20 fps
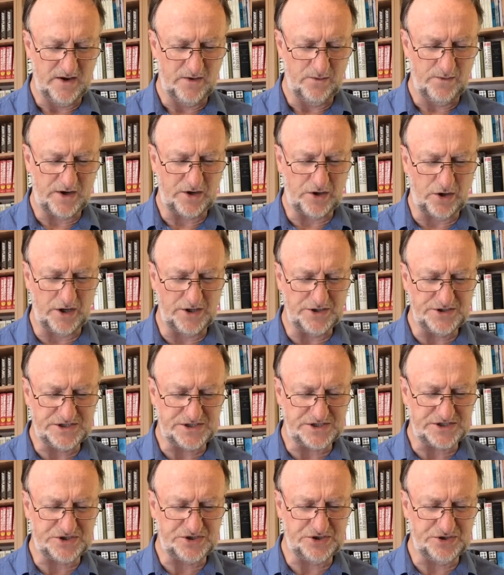We're
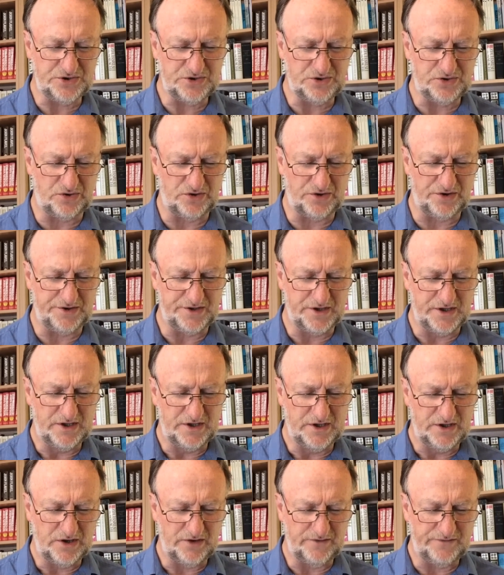conscious too, Lord,
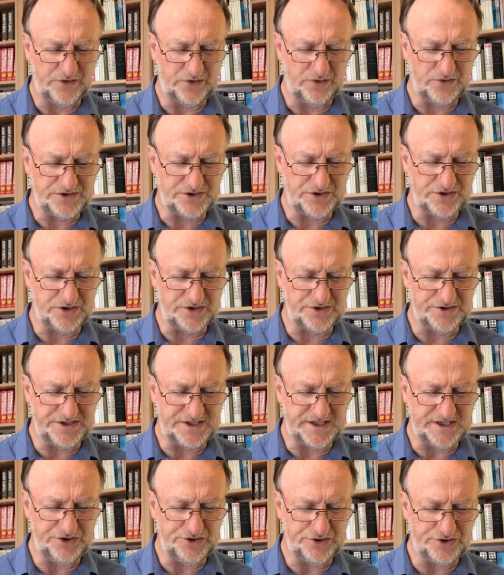of those who
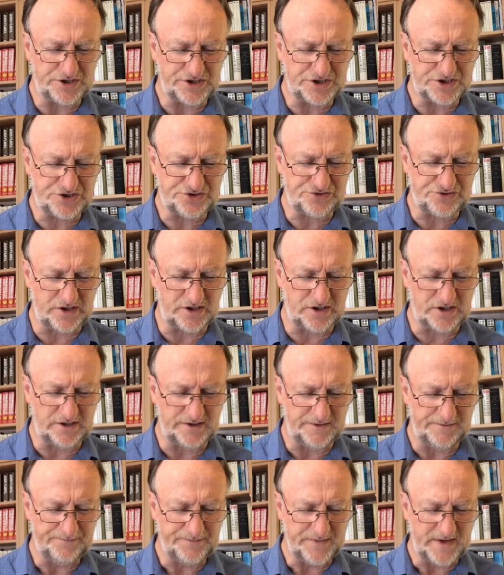continue to
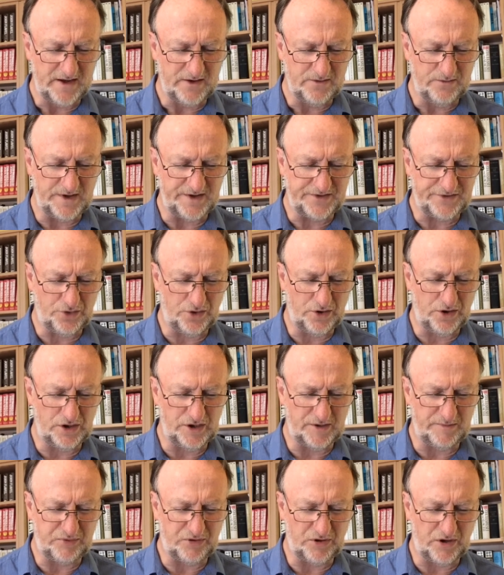struggle with all
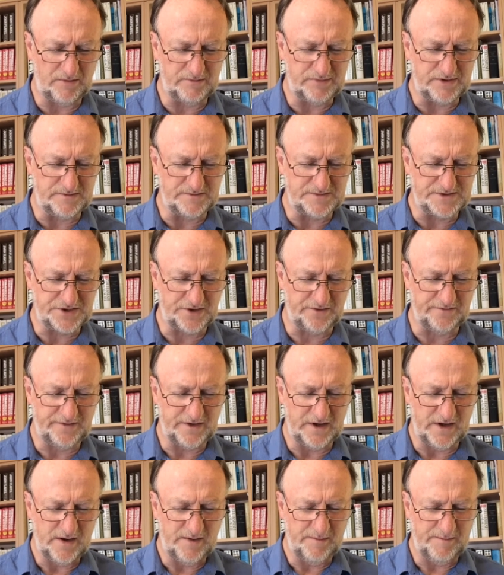the problems of
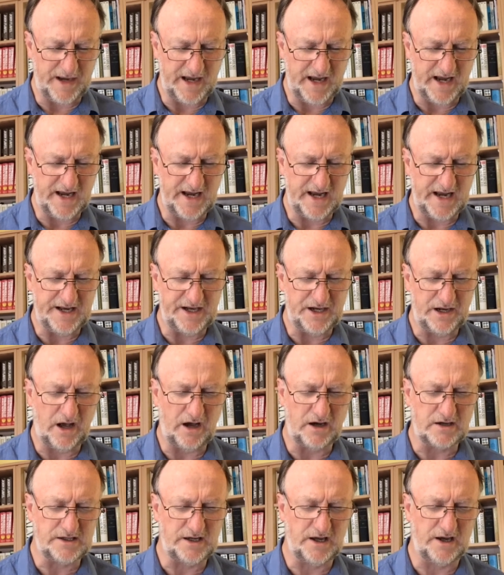being in
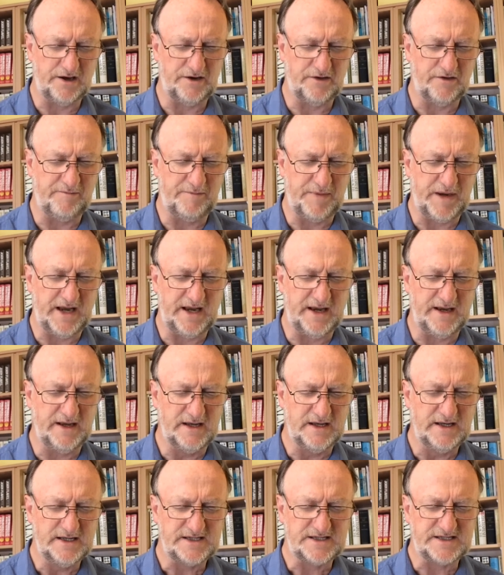lockdown, of being
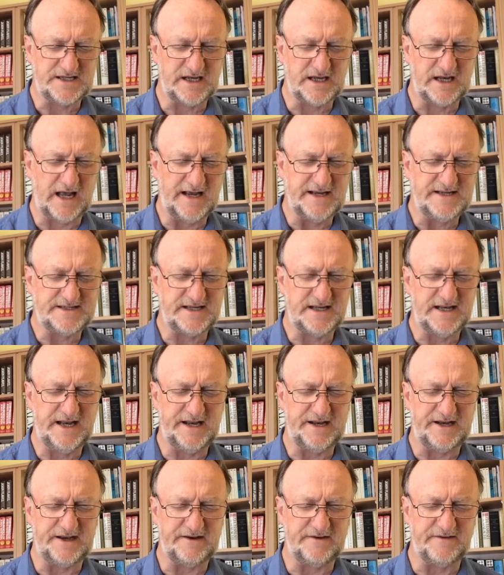still
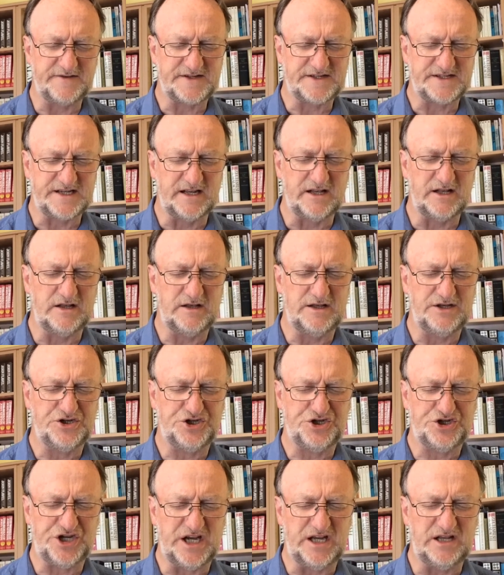isolated, of still
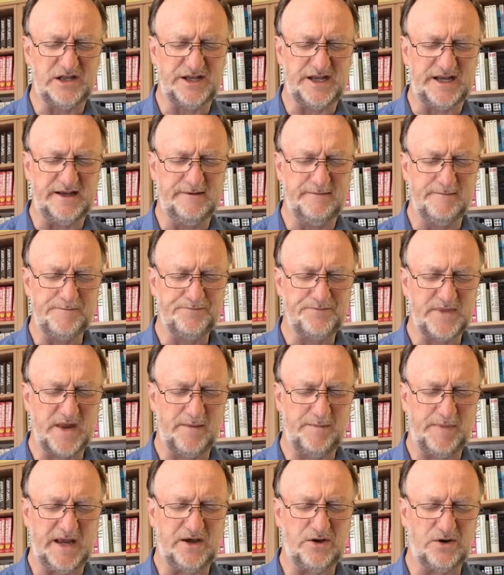shielding
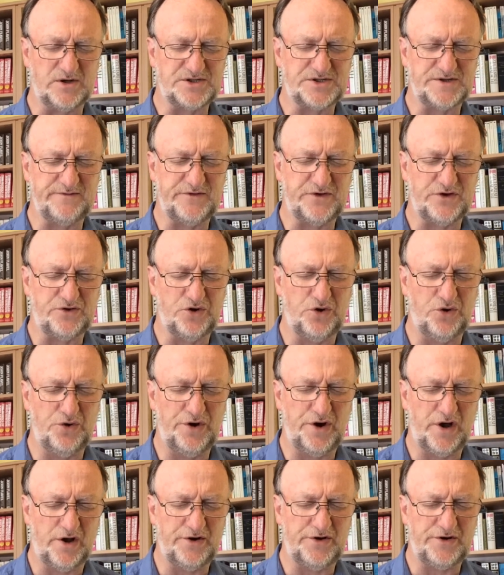because of their
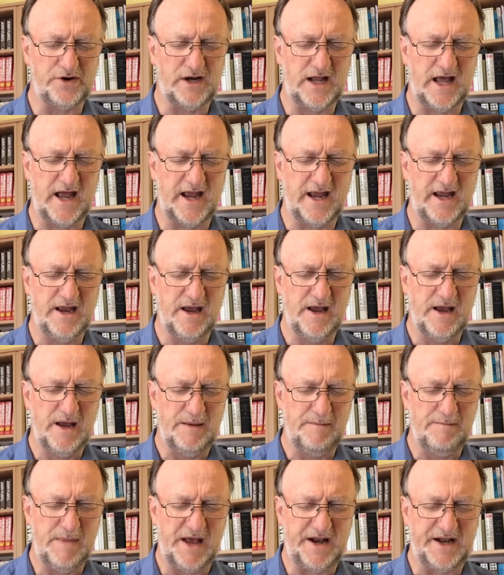own underlying
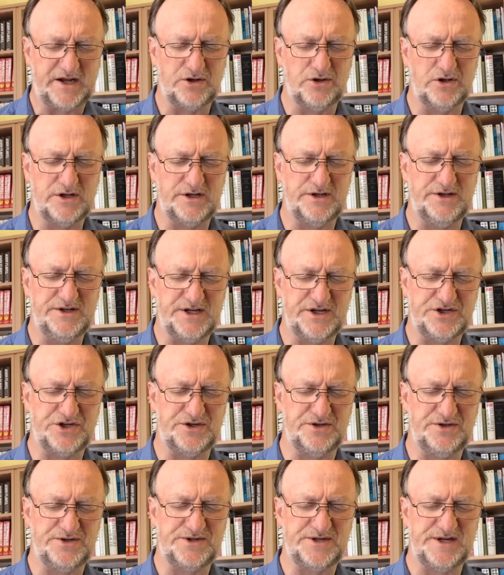medical
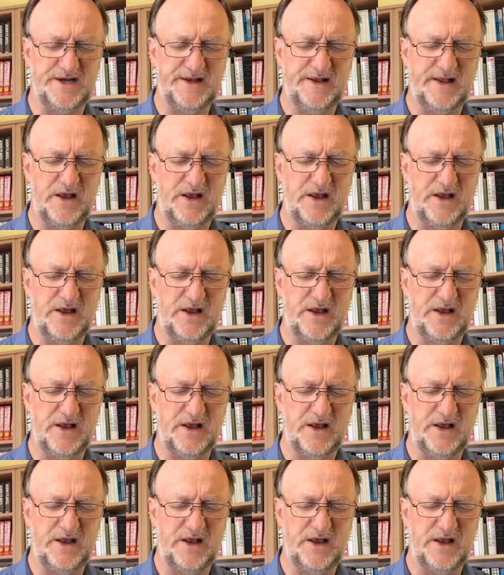conditions.